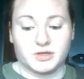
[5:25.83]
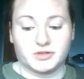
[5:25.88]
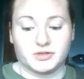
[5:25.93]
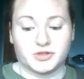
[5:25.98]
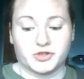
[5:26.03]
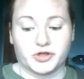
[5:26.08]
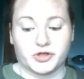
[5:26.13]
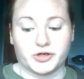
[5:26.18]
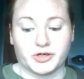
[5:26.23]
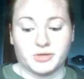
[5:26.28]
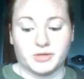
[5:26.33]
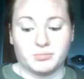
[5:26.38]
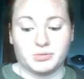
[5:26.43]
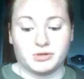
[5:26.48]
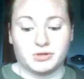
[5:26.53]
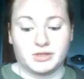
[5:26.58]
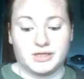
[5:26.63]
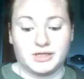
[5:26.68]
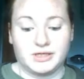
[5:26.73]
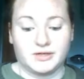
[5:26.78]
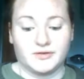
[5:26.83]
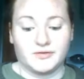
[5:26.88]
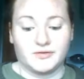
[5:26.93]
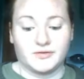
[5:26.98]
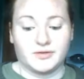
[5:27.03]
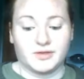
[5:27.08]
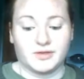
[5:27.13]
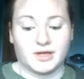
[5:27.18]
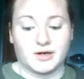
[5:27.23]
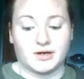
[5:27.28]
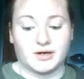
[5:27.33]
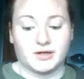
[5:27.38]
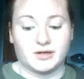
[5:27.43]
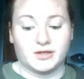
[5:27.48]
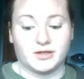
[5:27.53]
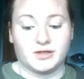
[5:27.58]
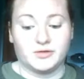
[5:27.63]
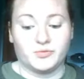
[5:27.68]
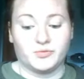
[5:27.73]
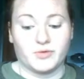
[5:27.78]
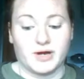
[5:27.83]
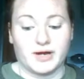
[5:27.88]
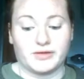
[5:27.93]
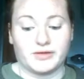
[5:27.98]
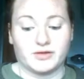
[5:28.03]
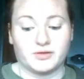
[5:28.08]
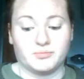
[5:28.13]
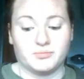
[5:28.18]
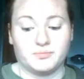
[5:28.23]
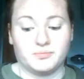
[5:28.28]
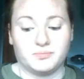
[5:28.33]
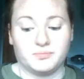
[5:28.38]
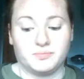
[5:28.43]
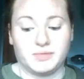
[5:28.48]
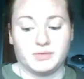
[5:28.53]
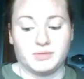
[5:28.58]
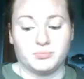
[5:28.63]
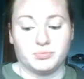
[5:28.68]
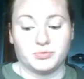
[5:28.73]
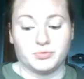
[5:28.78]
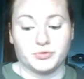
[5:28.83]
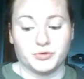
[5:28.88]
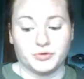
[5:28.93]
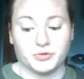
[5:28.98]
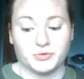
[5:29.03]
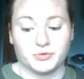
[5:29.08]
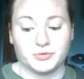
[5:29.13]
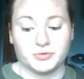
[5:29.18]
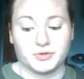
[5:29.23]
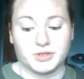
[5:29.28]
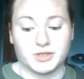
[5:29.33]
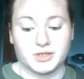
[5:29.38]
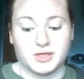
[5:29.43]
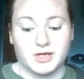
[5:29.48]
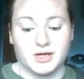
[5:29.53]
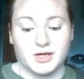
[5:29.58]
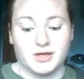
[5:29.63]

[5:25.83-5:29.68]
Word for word: starting a belief that he'd rather be bruised